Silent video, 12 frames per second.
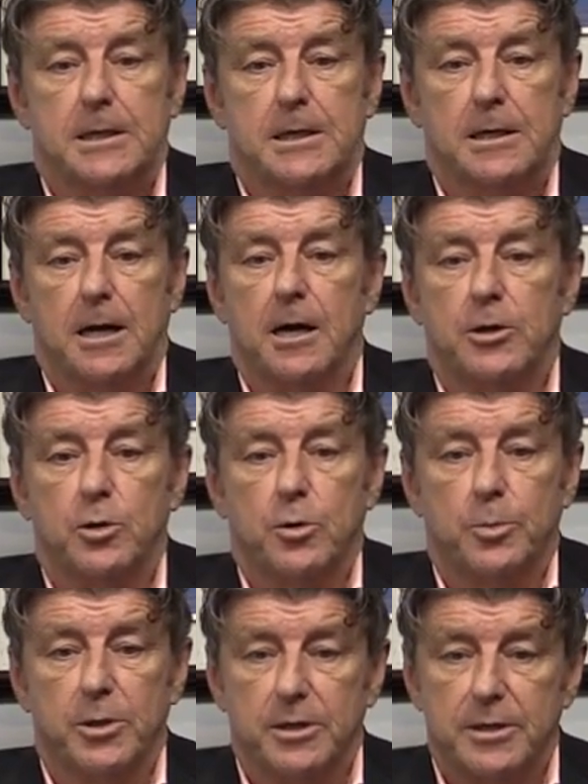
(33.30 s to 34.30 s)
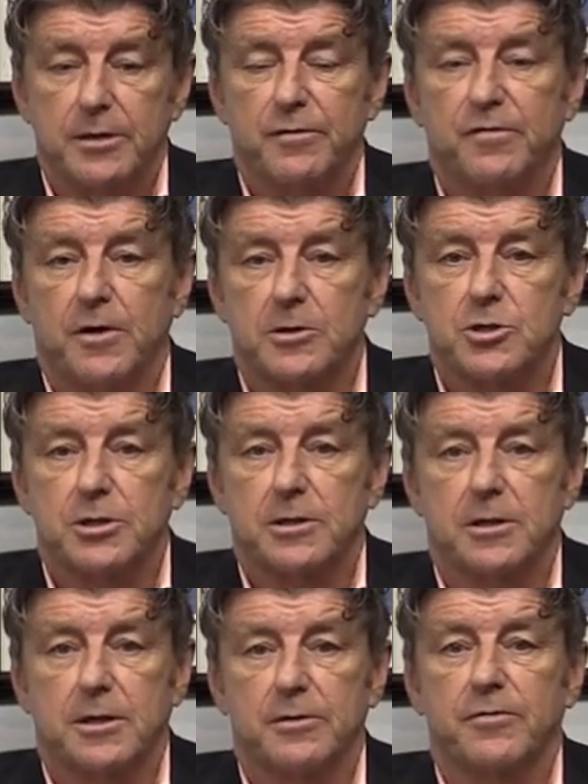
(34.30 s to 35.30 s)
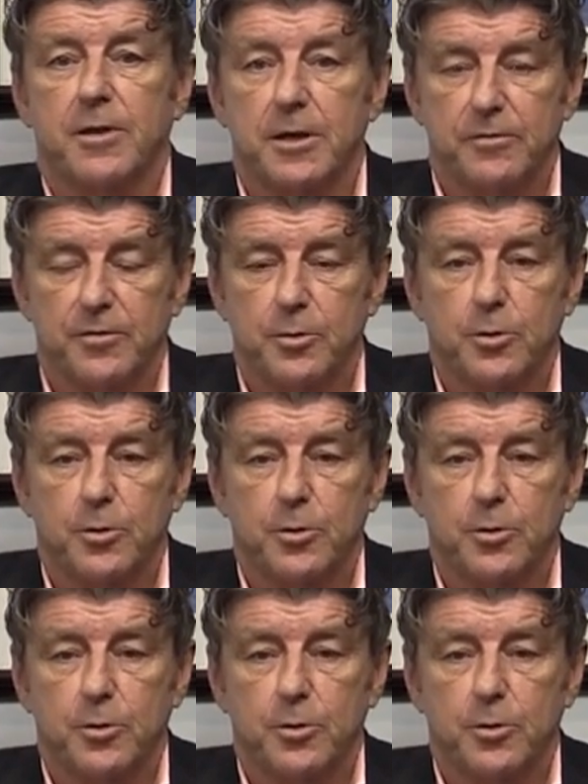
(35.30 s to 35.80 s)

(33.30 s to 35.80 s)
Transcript: uh, on your ability to function and live life